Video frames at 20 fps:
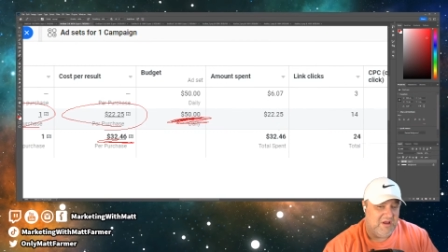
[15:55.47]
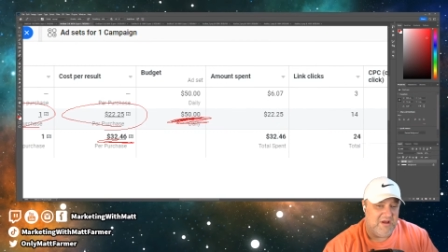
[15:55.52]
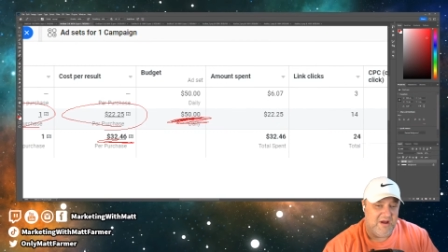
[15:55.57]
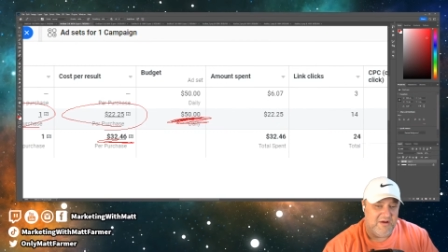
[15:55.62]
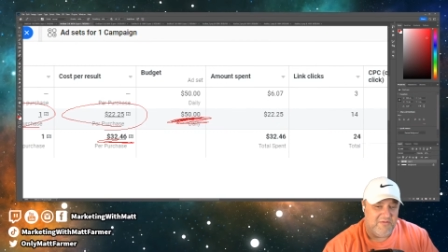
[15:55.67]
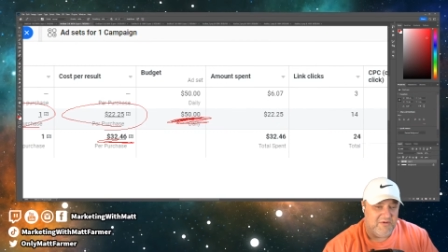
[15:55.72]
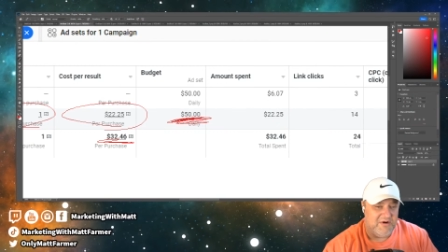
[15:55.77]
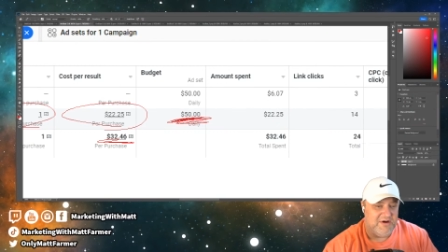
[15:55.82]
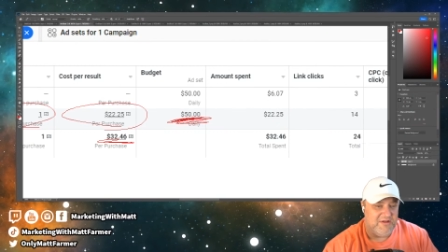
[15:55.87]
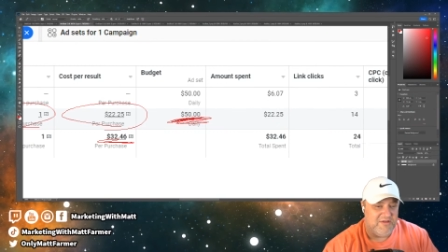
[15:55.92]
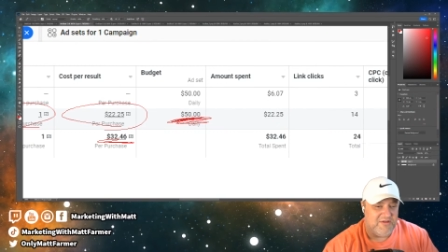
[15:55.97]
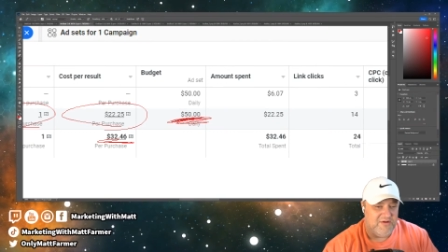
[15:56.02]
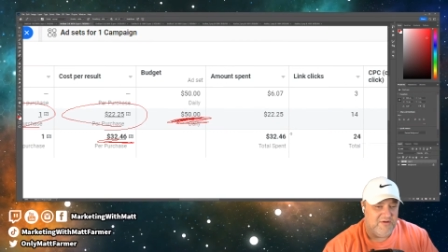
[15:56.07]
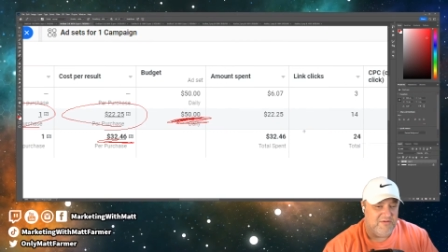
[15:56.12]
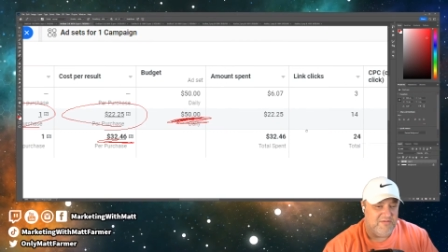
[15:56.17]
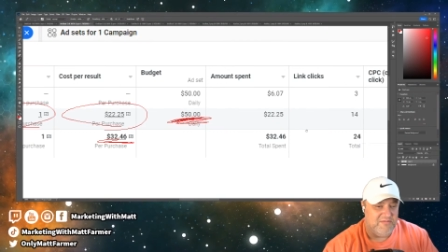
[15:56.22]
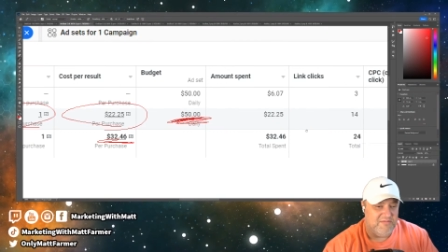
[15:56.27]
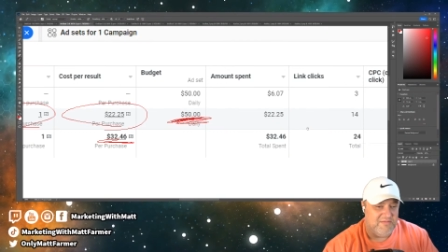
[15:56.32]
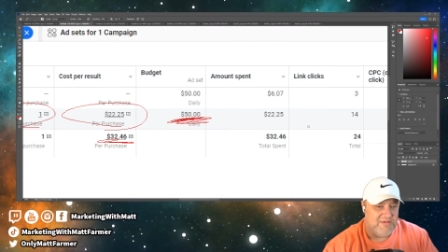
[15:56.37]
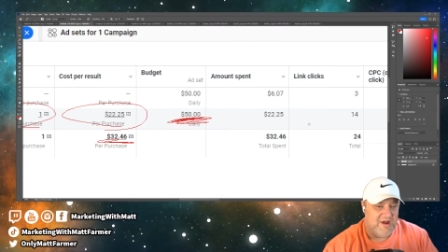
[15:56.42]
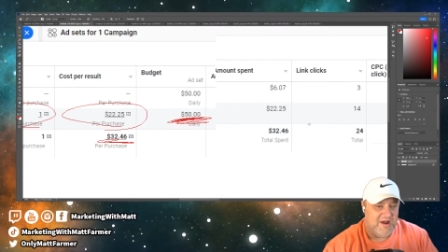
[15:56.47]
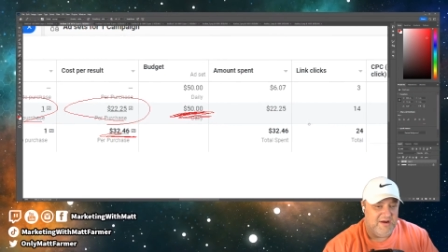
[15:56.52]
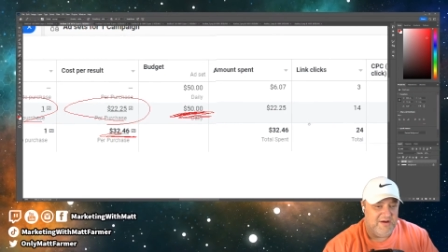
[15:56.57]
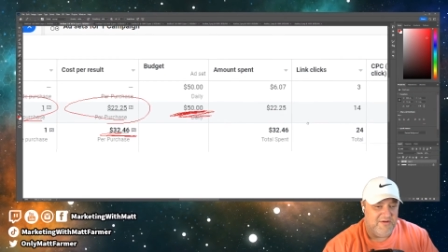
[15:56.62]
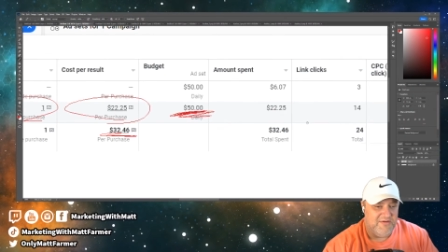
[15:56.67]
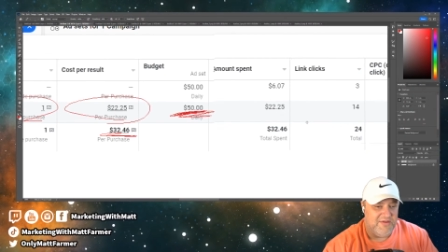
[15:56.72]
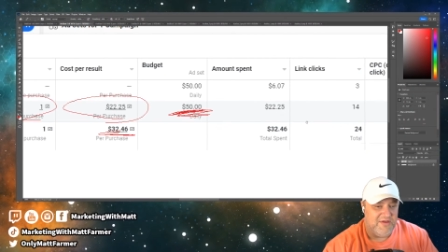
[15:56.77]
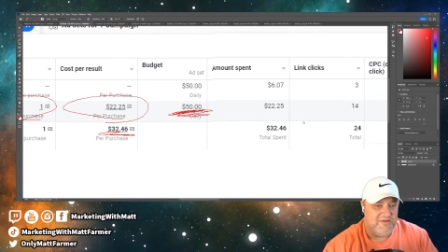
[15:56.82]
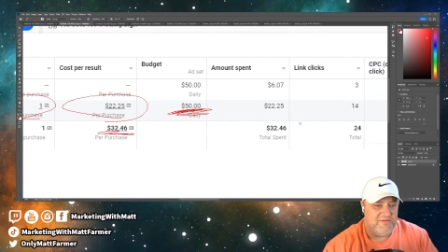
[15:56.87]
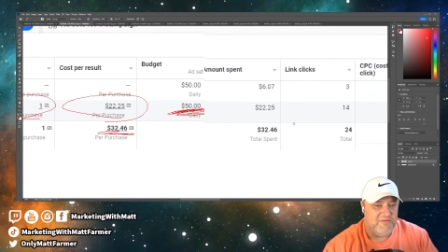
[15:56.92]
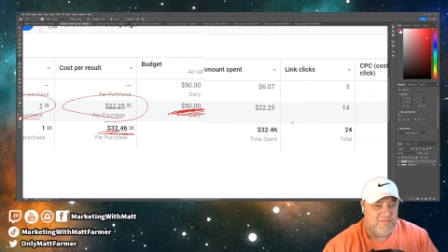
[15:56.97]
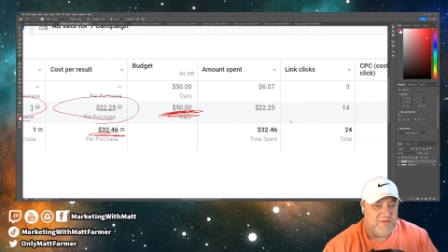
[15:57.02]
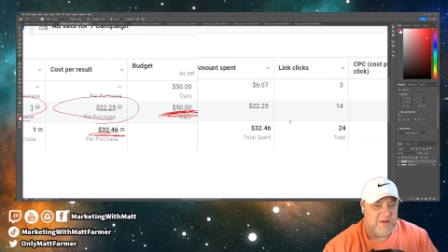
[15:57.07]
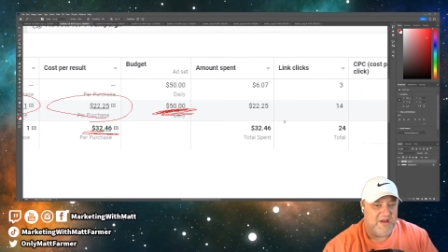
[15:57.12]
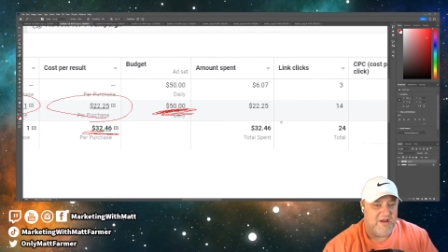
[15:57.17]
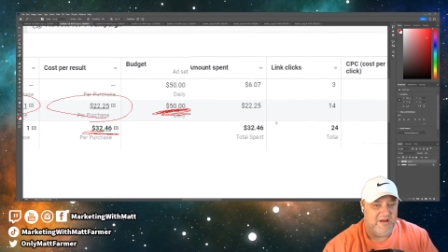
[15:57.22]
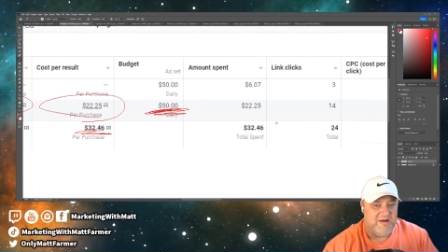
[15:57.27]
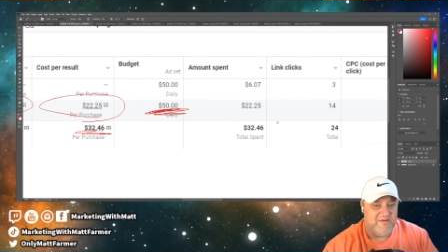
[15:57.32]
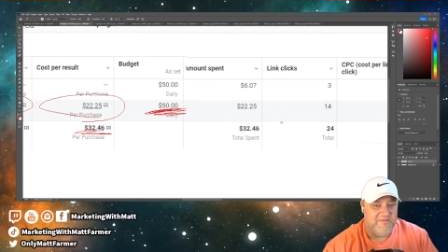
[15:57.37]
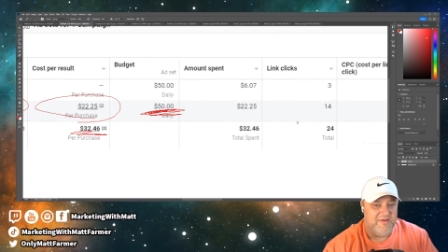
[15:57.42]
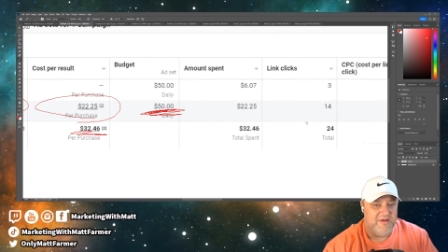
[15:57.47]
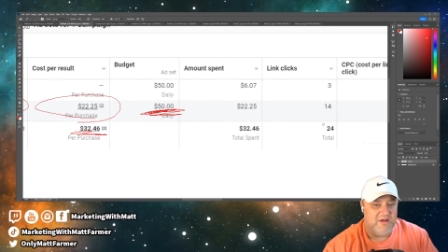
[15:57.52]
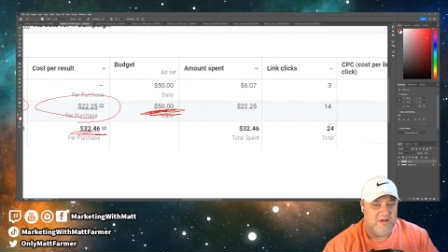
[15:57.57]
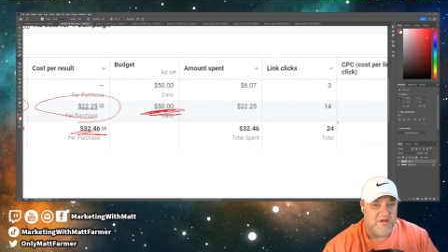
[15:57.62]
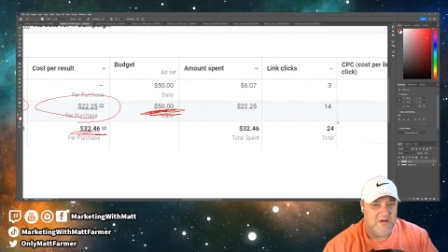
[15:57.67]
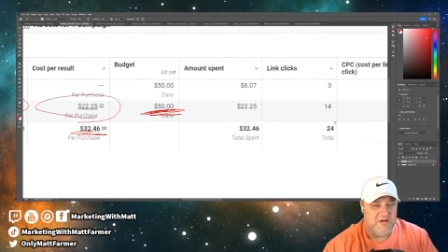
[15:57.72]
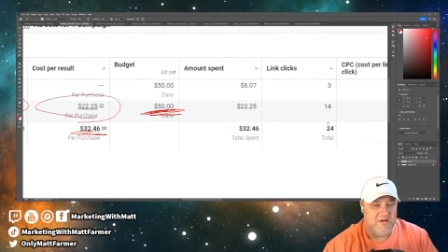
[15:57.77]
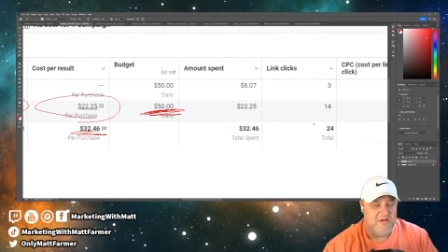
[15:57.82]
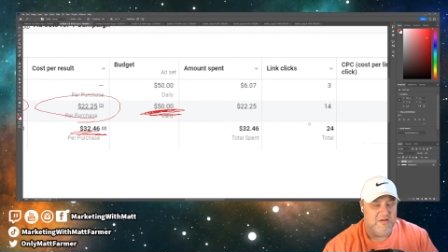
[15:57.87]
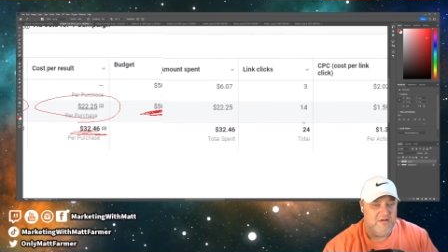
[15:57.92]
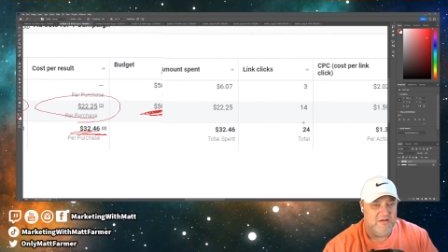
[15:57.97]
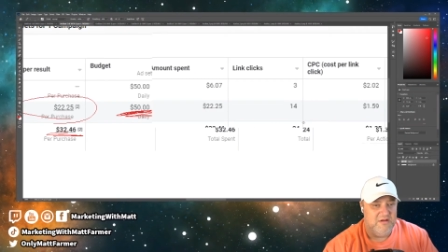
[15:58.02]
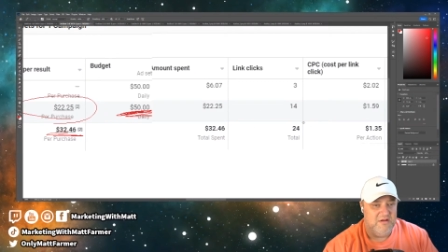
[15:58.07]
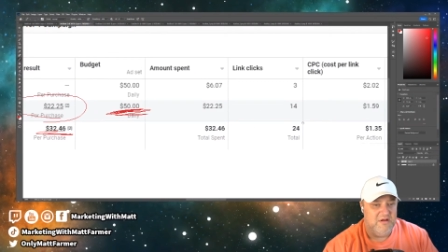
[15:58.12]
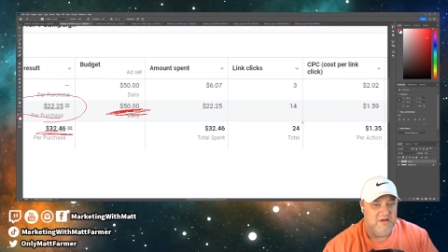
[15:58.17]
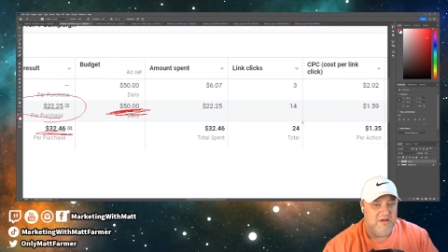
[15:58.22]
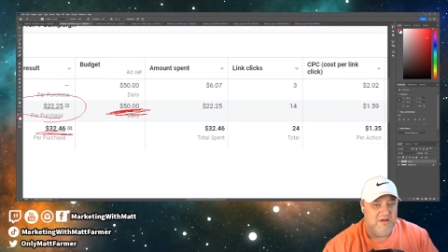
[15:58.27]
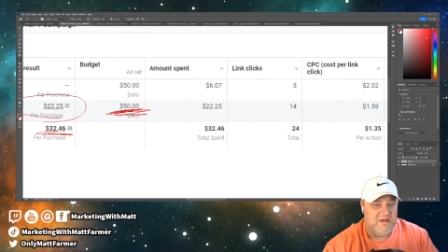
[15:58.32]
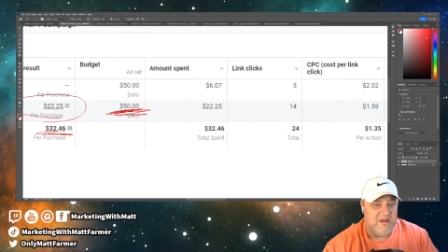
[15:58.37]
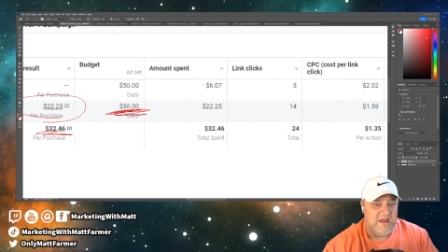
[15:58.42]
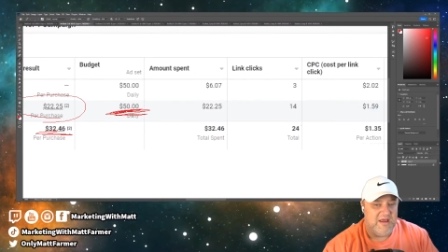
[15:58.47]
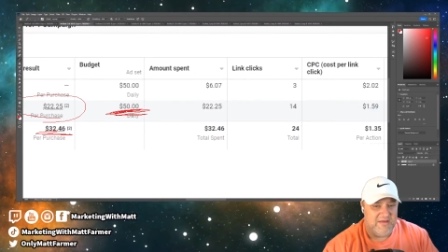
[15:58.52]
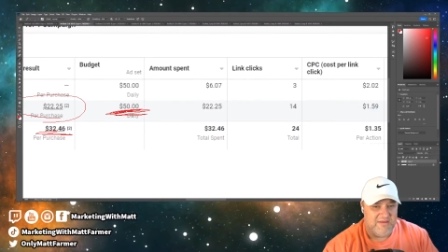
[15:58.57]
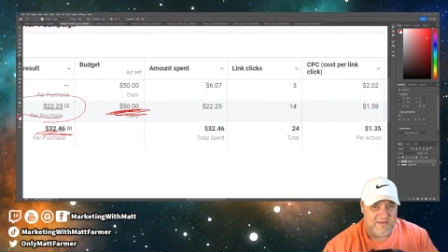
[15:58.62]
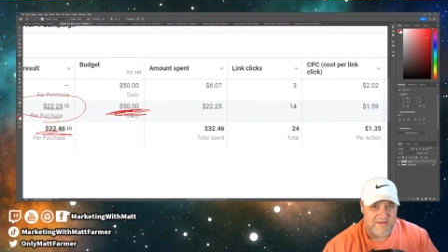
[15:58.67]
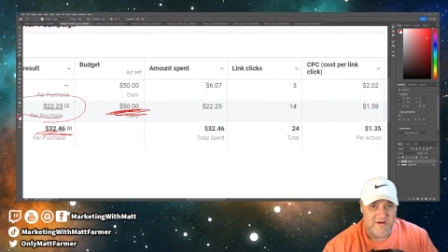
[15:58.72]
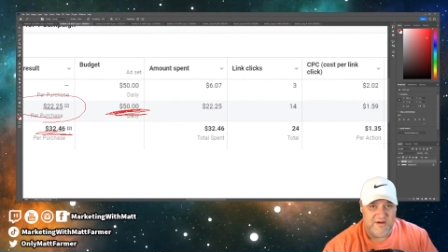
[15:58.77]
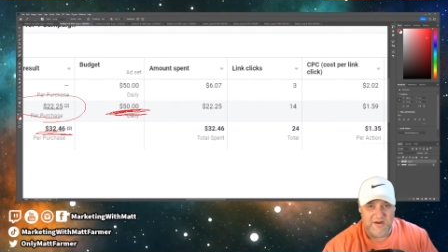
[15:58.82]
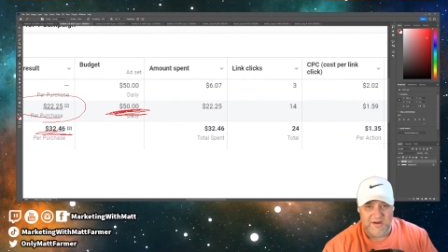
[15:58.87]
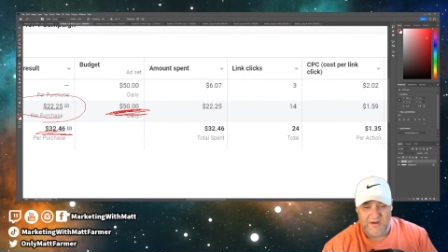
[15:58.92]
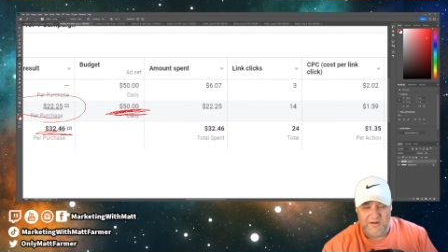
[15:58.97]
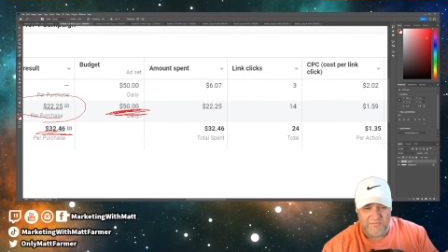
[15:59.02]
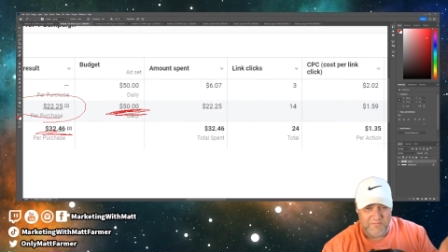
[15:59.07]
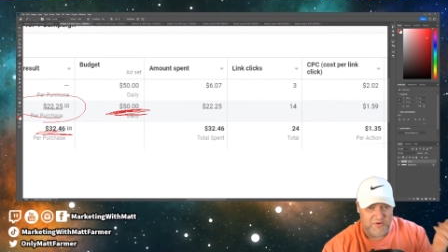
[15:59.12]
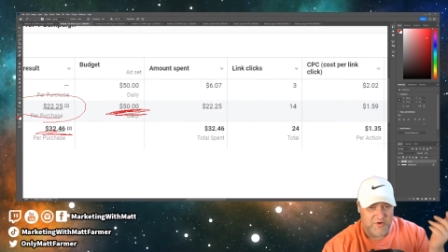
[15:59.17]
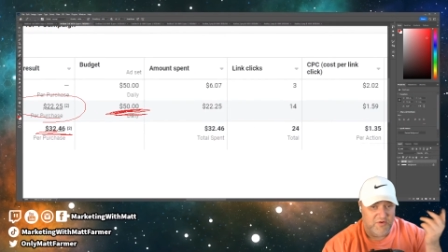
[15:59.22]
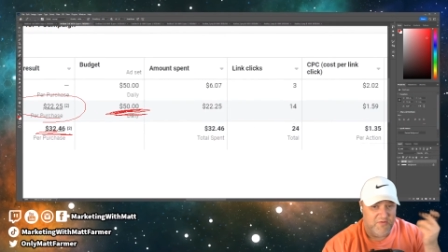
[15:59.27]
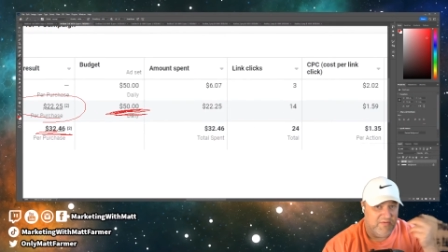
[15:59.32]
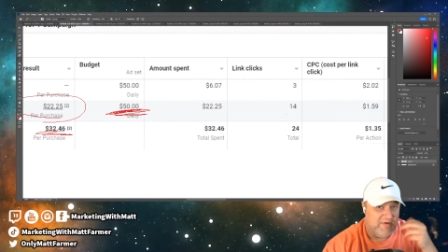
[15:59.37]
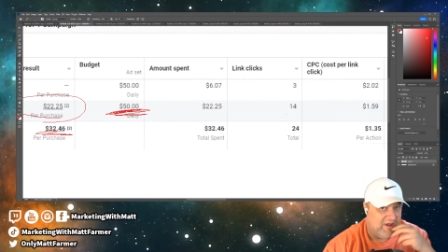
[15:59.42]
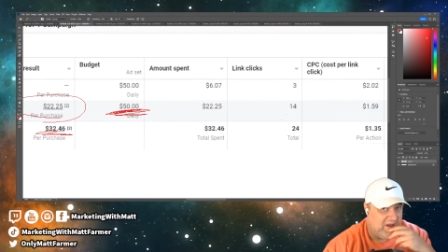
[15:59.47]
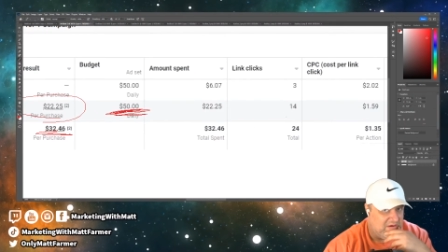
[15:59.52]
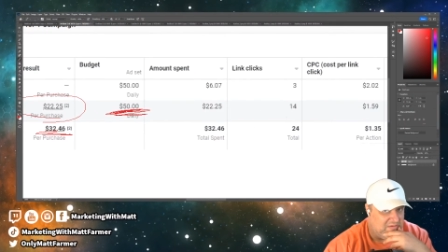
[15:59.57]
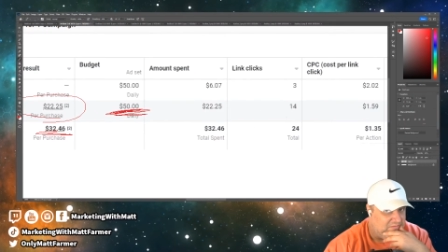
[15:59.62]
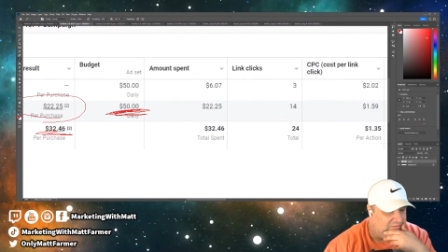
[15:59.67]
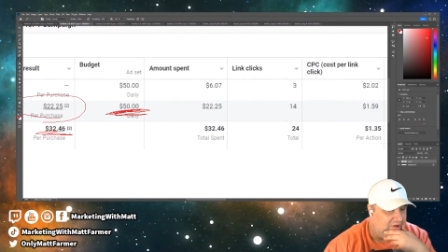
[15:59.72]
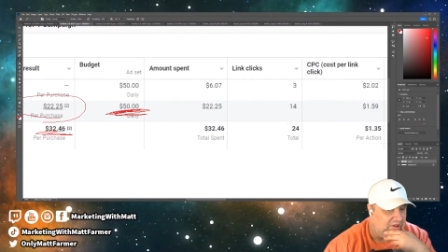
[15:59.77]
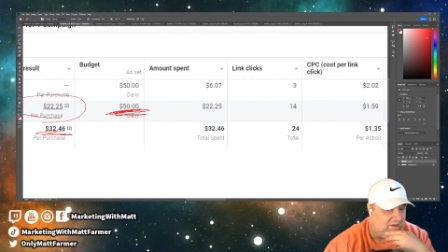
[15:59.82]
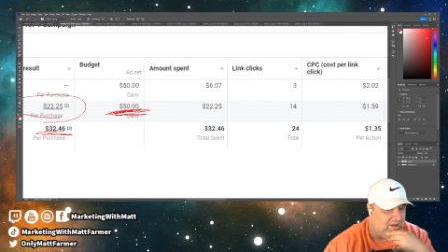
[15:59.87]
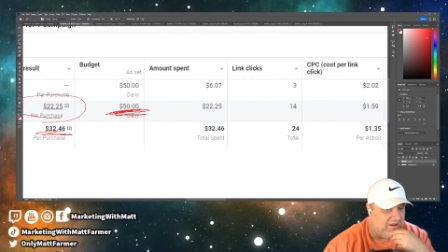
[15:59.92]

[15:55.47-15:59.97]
I wanted to start, I knew this would be kind of like a case study in proving it while I